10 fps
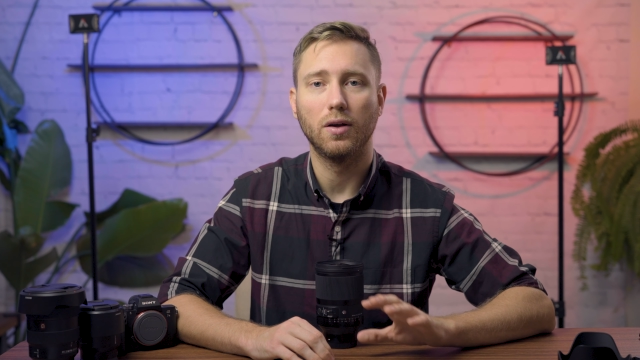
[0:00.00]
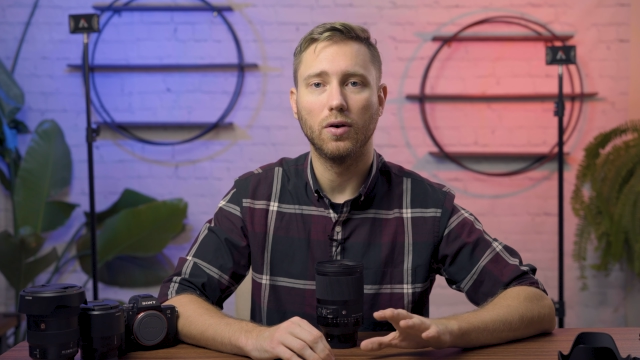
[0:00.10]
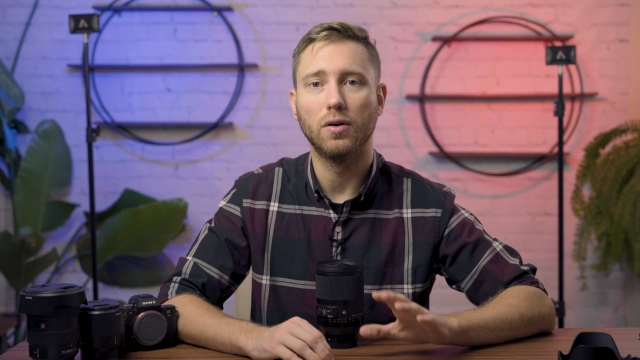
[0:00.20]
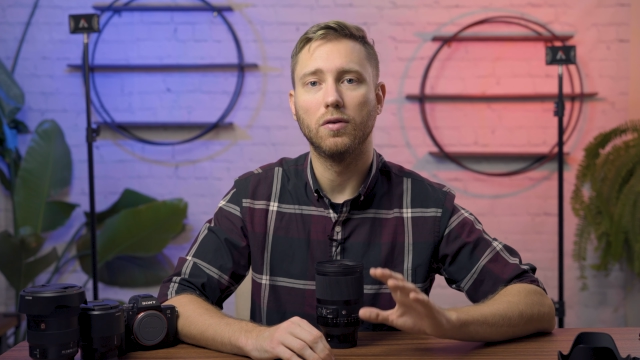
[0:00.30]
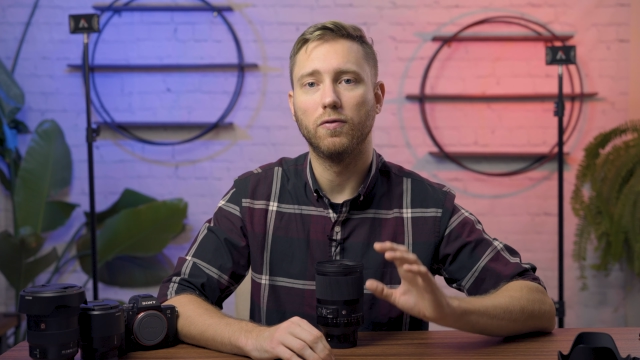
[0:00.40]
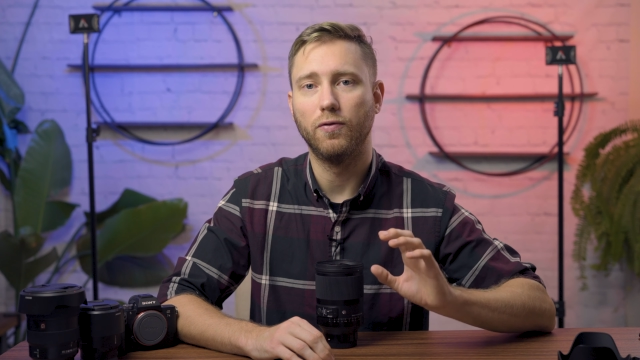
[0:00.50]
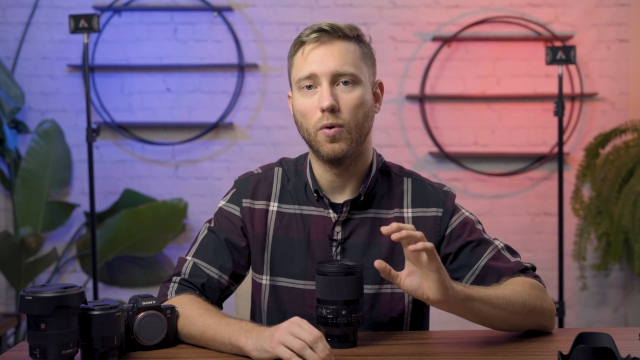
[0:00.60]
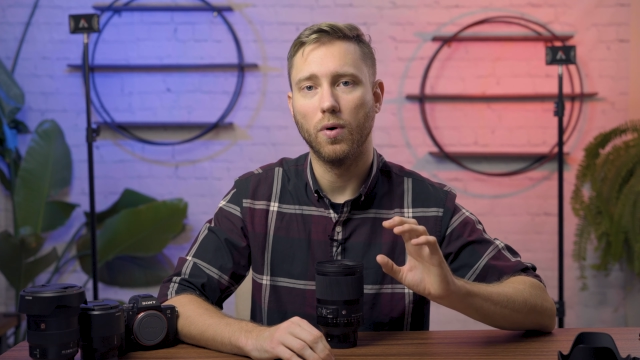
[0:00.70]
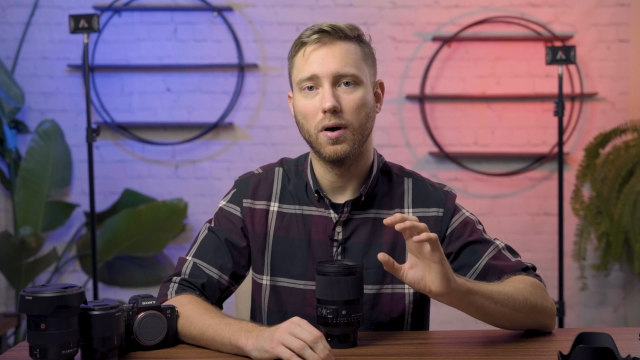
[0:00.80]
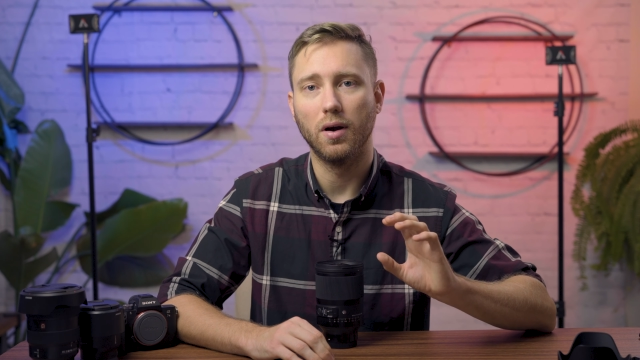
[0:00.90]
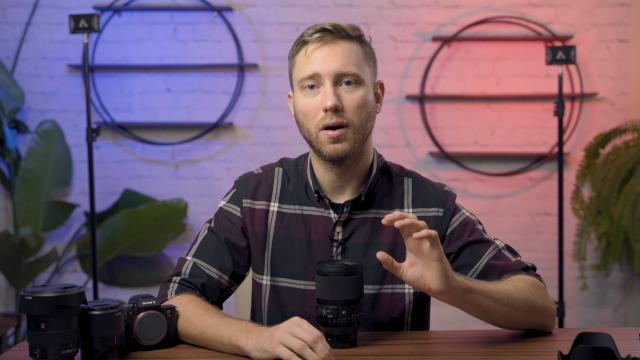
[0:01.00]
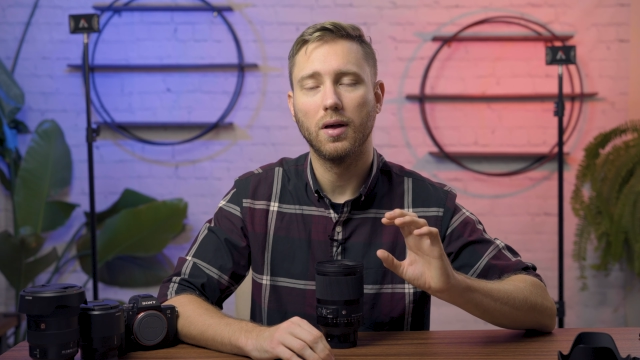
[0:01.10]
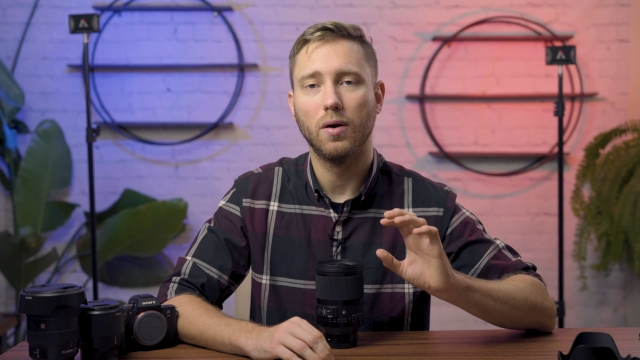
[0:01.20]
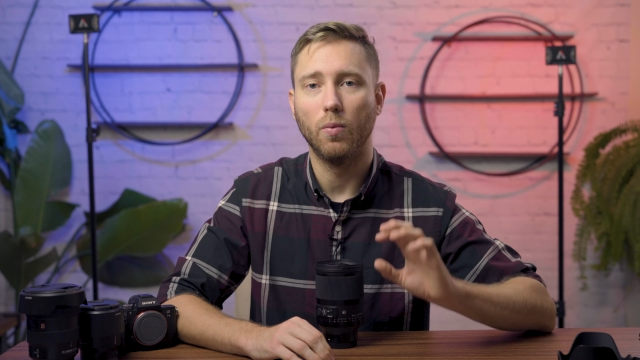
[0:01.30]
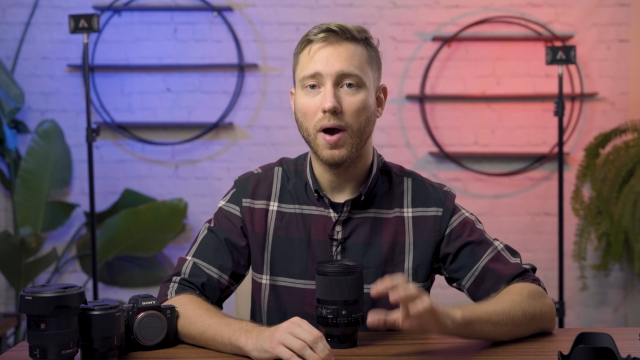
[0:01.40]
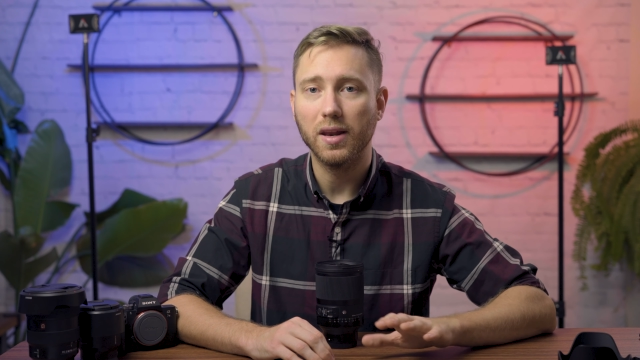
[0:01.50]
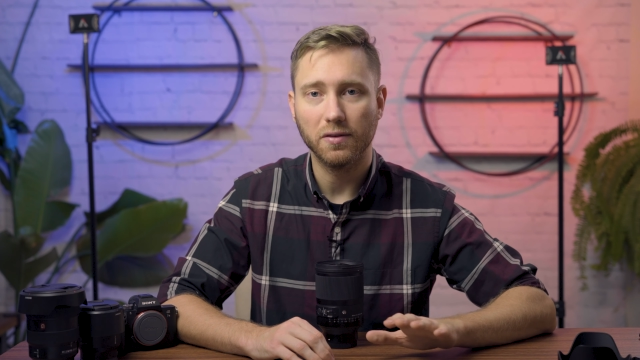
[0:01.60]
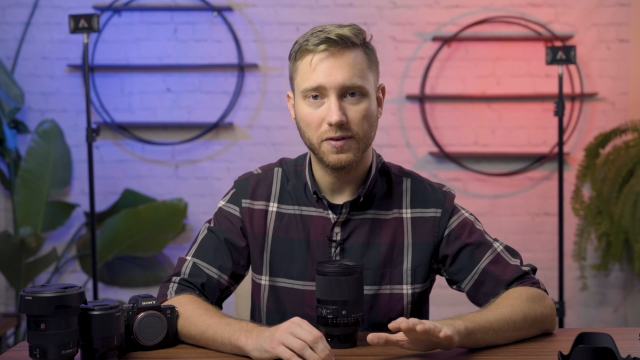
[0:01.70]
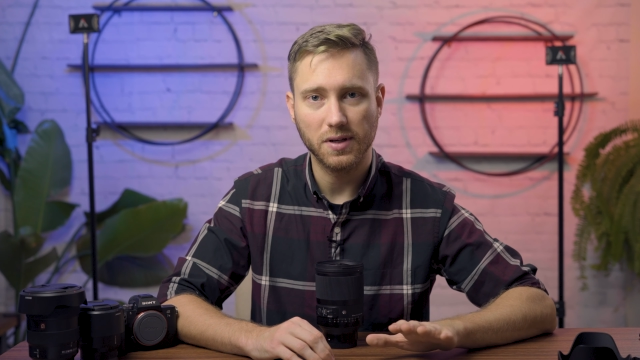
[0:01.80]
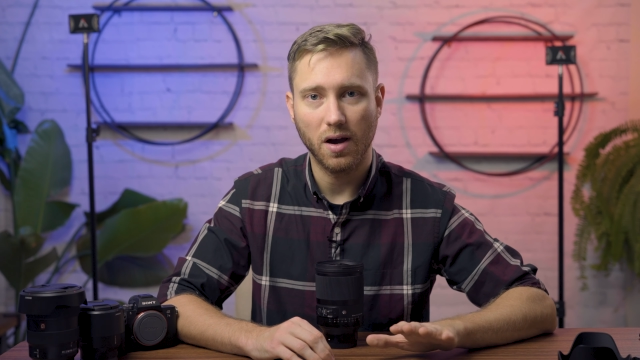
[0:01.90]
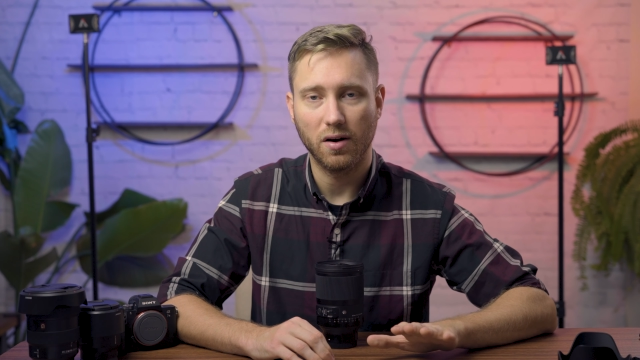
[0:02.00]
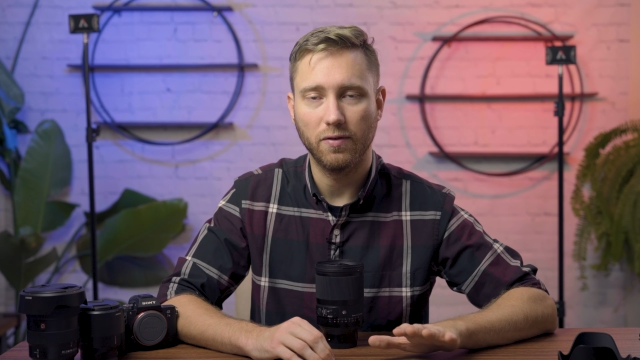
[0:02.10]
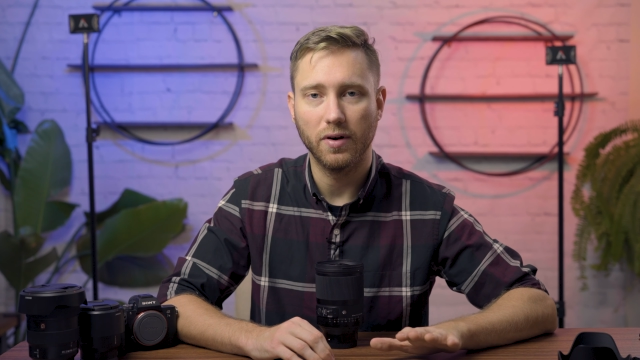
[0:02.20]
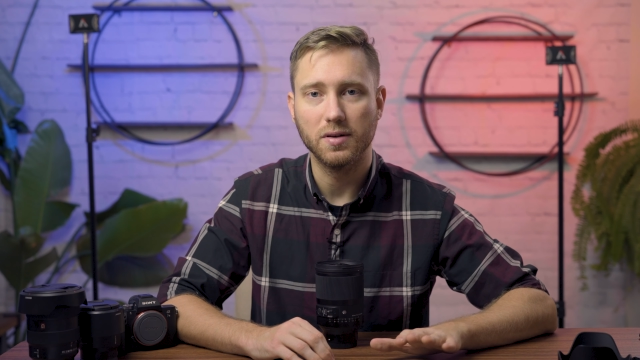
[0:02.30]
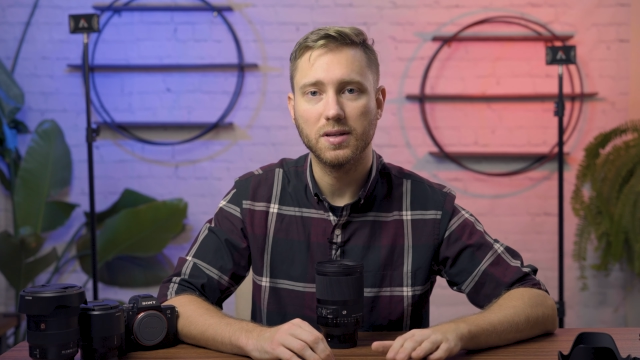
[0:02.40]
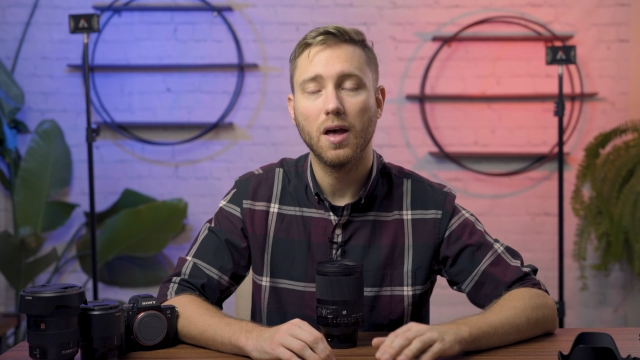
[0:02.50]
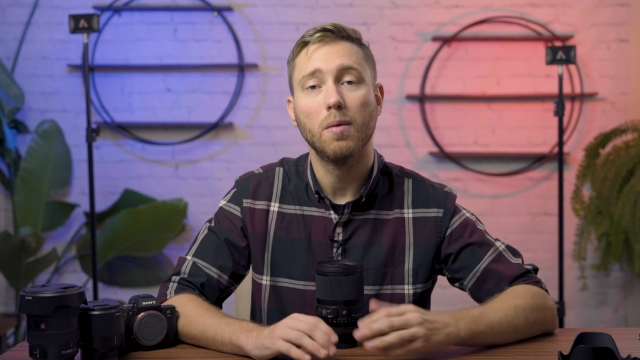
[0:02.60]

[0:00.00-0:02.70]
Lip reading: good for wedding photographers.